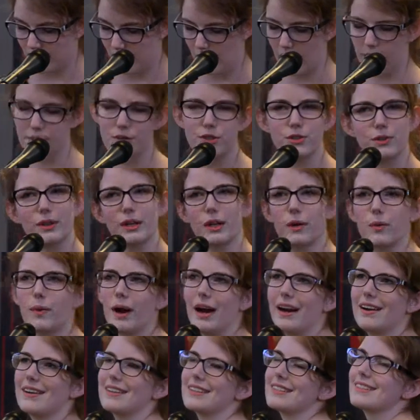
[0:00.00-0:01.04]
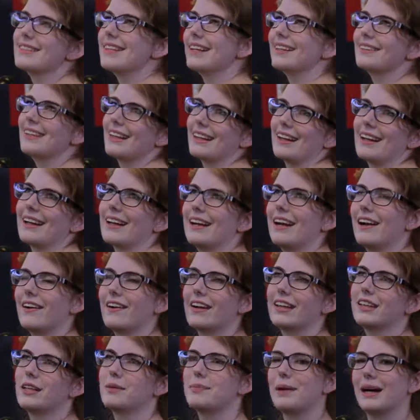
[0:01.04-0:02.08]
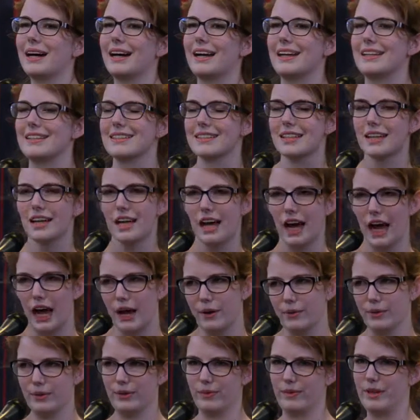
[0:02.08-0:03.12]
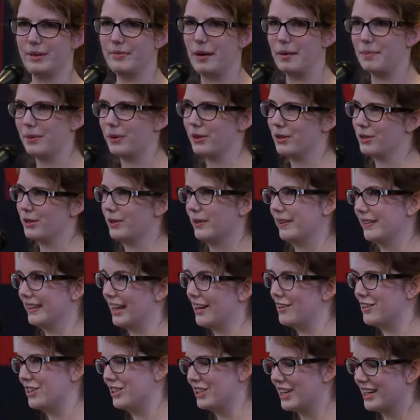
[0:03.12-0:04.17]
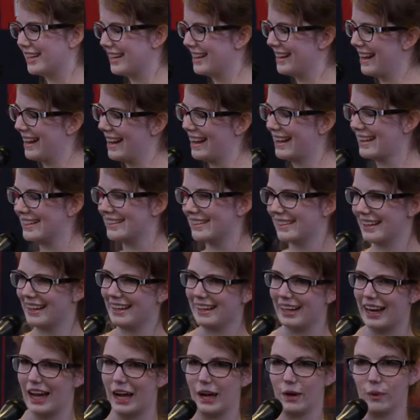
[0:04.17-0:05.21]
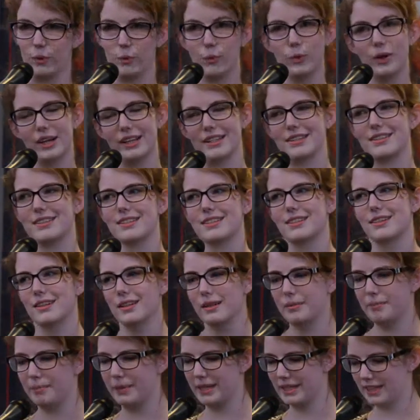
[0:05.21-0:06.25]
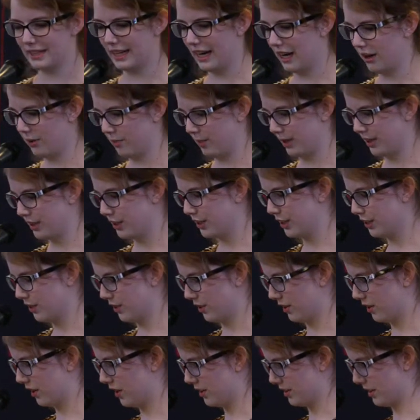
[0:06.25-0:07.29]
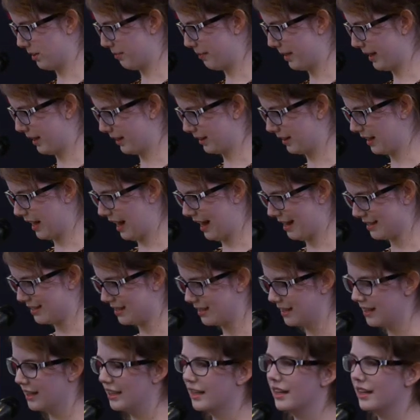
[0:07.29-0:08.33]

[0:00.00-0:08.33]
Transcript: I would join choir and sing like a canary in the mines. I would read my poetry without shaky hands, and I wouldn't be scared when a teacher calls on me in class.